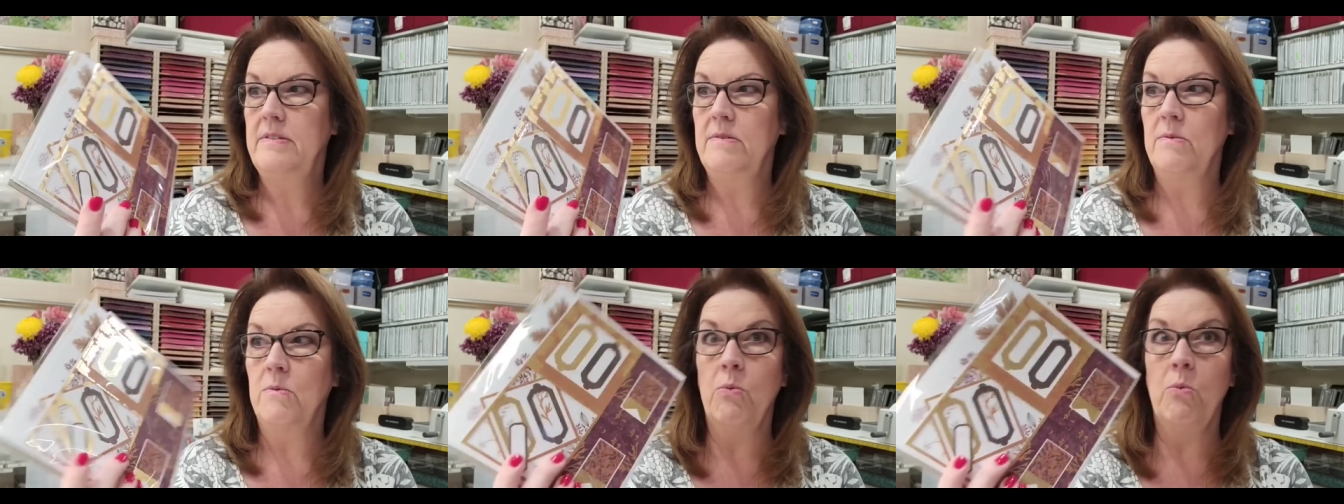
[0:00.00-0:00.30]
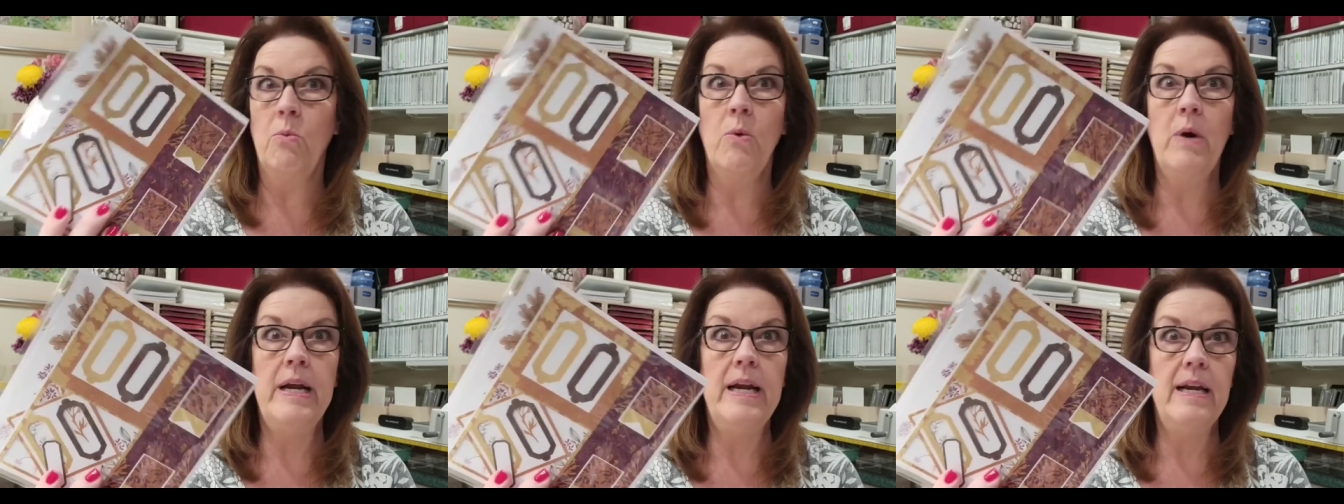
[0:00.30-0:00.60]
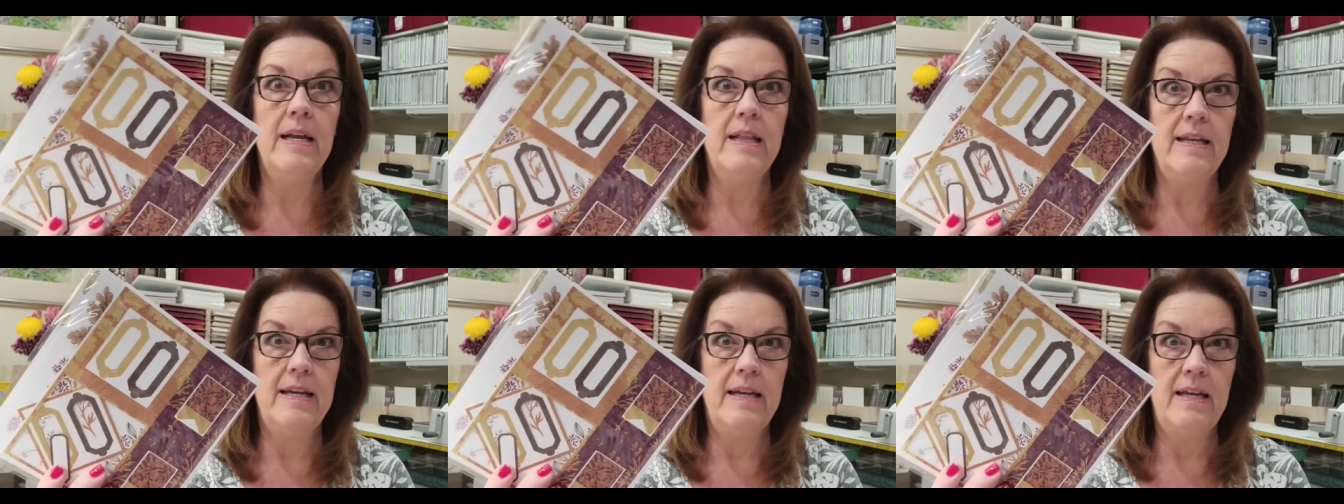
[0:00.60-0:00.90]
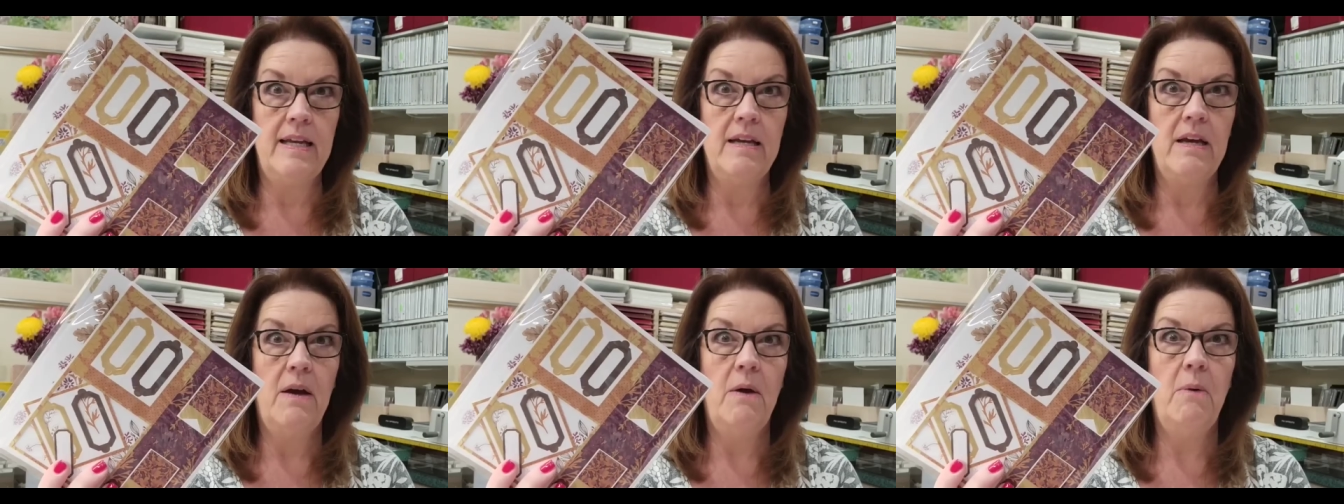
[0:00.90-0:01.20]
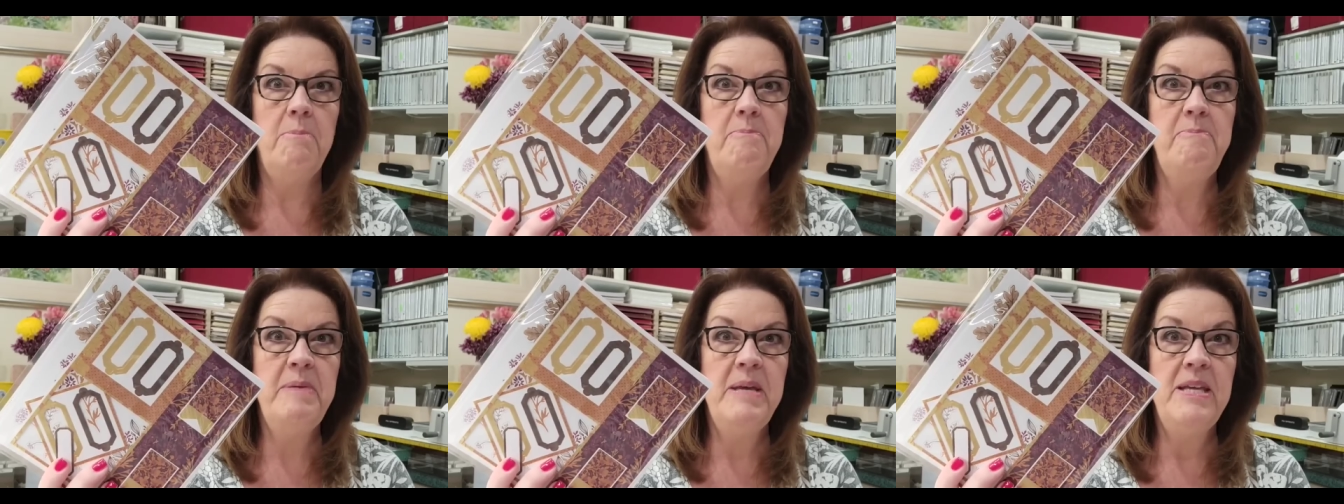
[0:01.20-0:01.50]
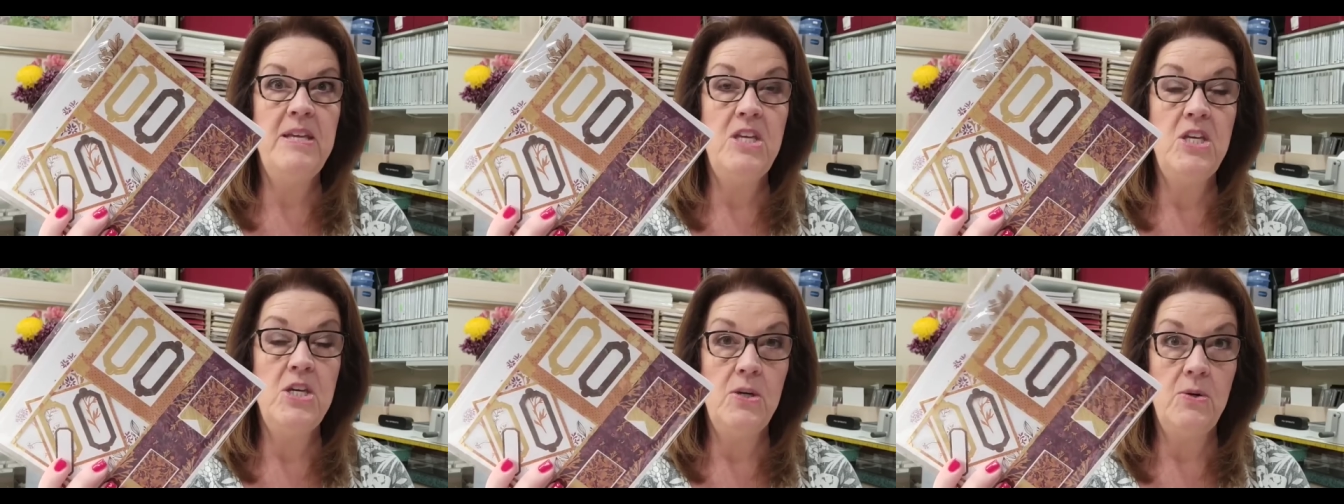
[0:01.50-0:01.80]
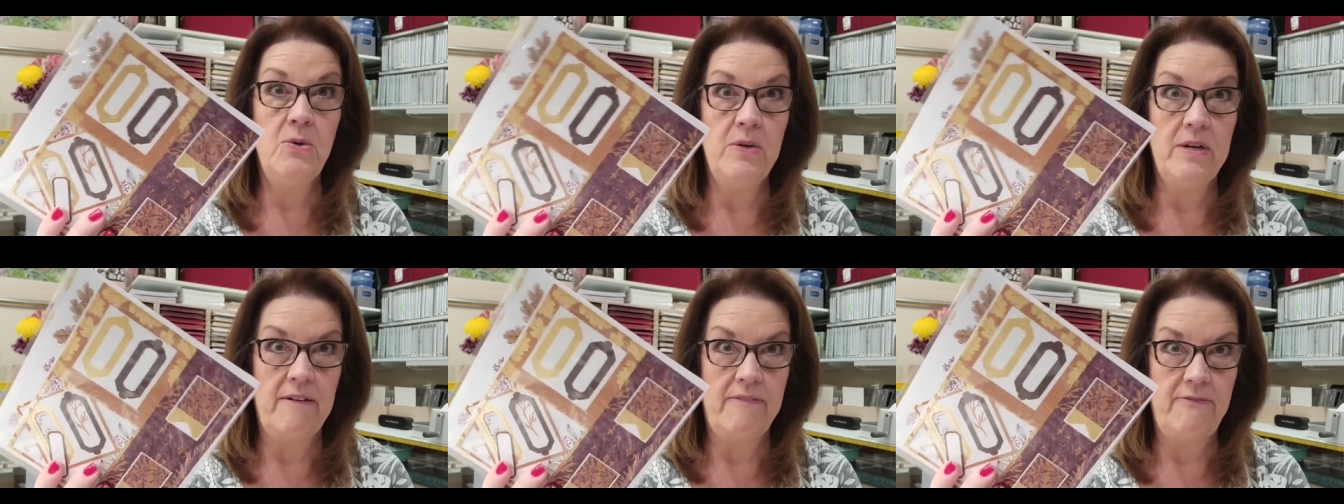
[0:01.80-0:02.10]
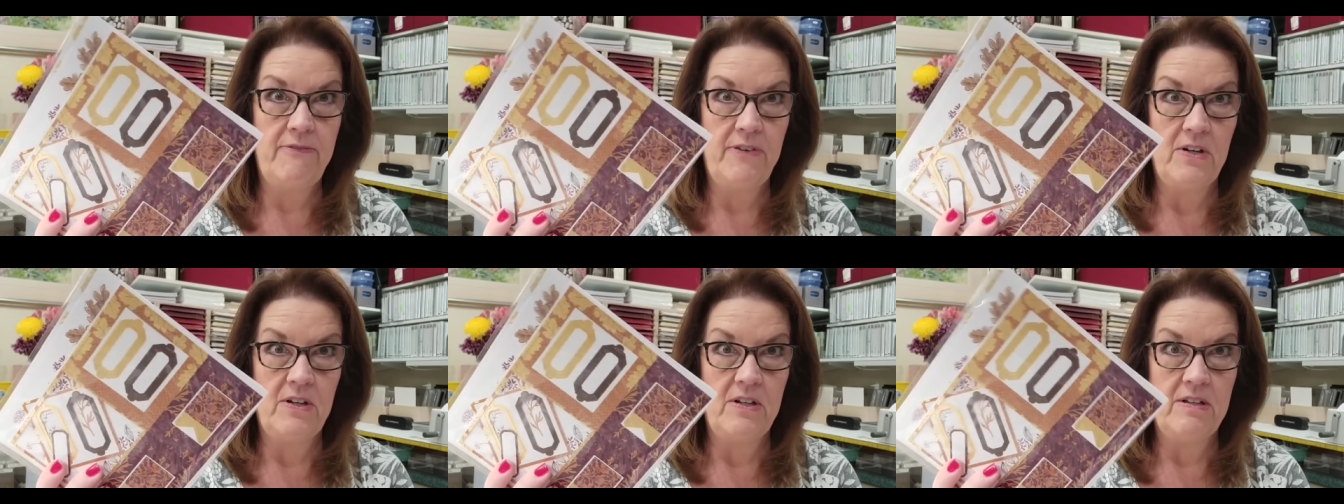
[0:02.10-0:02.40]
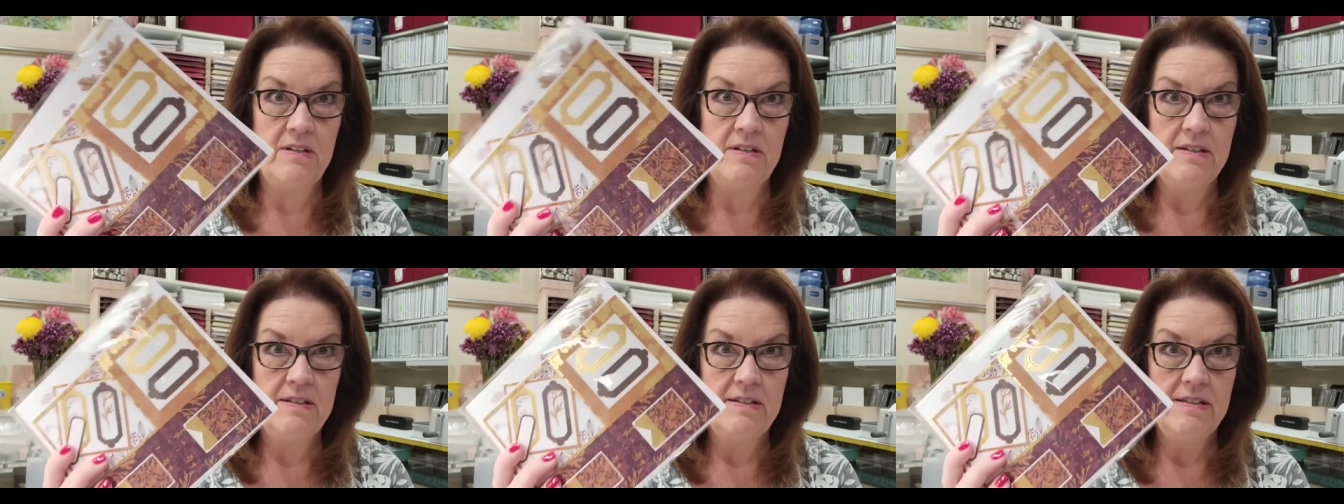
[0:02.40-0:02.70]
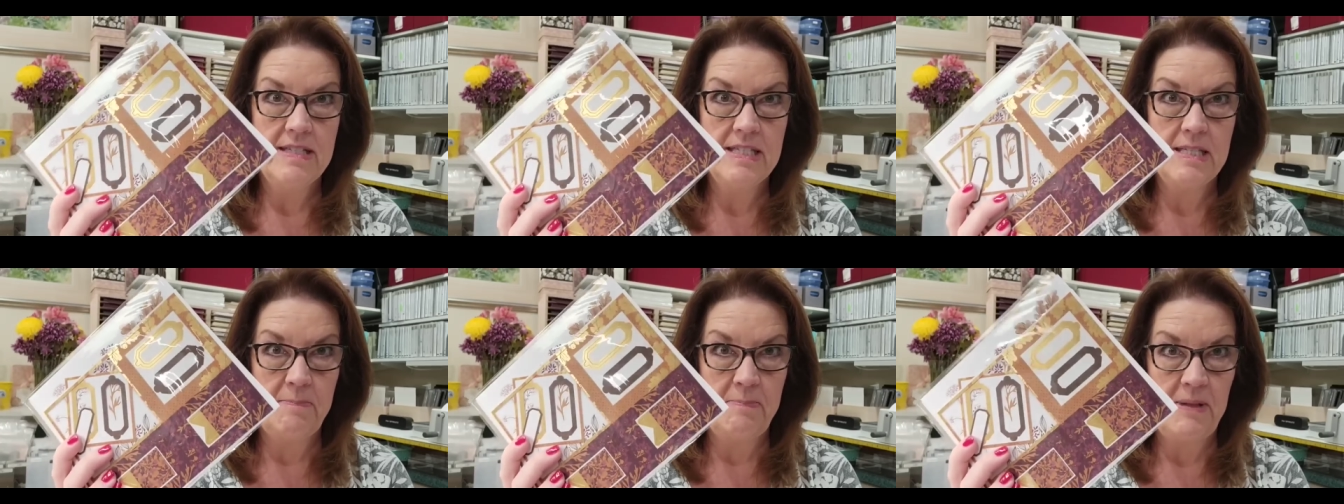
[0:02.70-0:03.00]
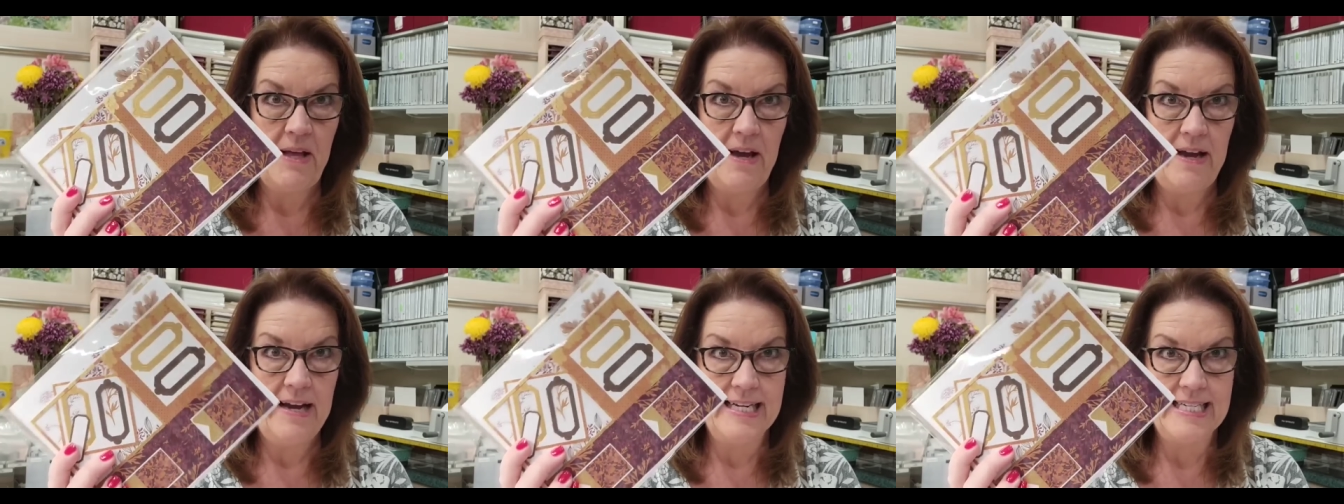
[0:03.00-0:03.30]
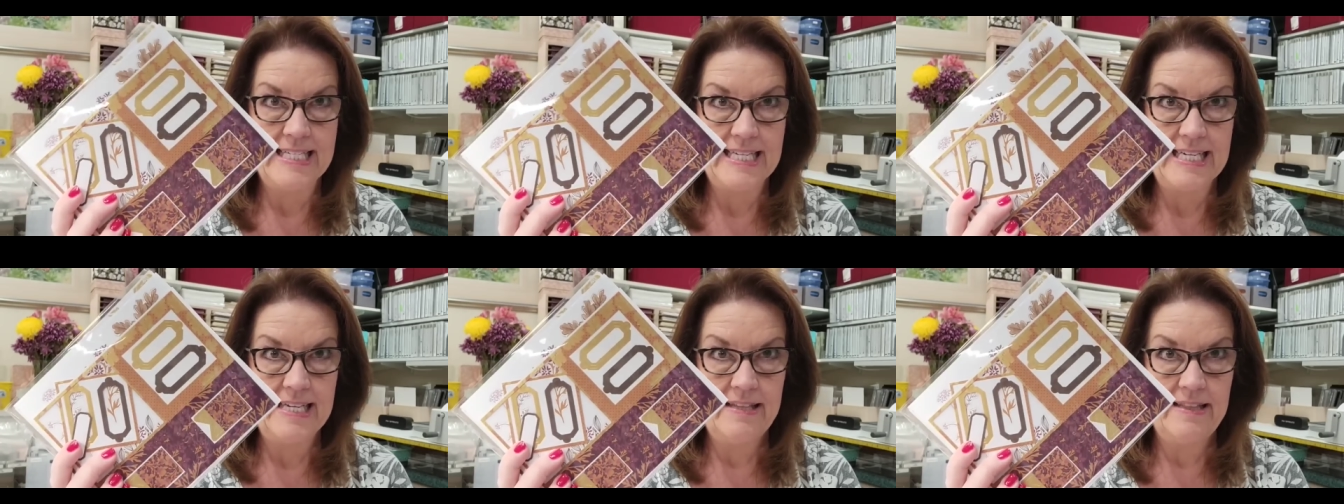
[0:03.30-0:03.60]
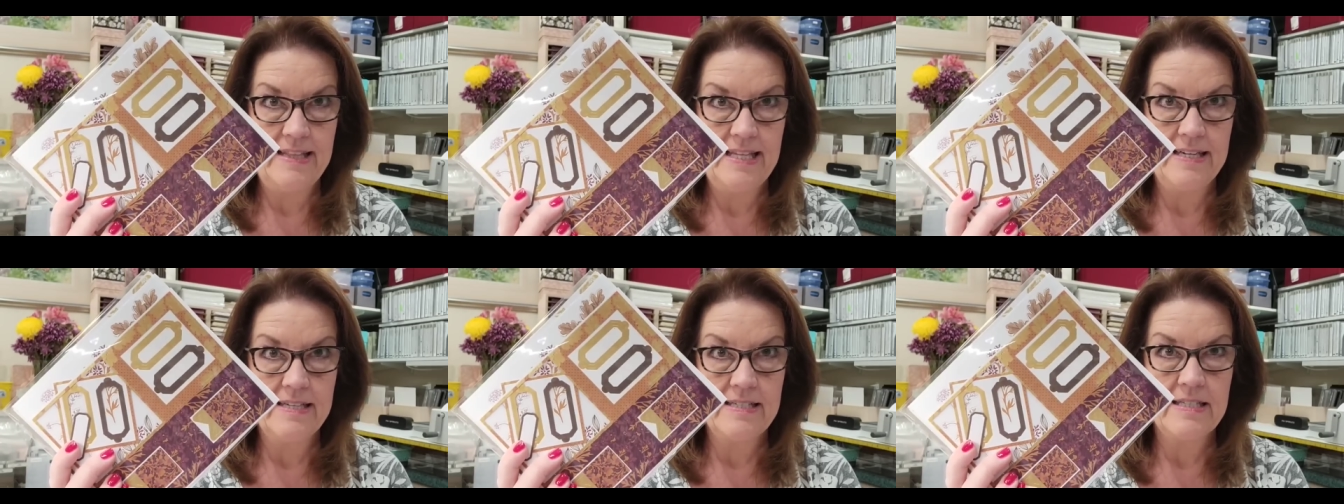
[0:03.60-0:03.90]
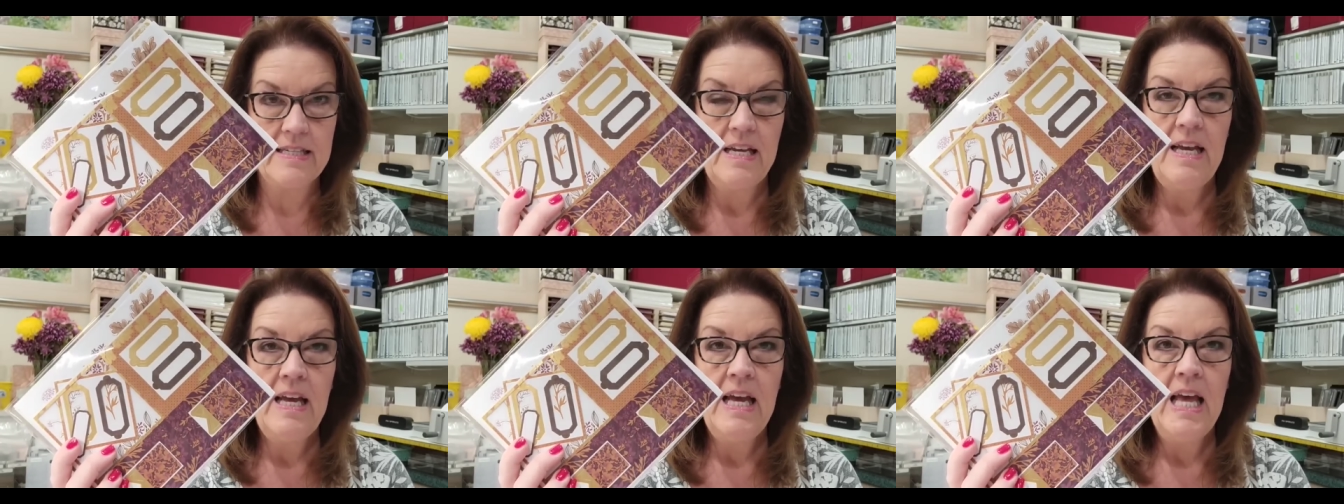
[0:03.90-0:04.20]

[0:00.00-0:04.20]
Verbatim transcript: really beautiful supplies in this.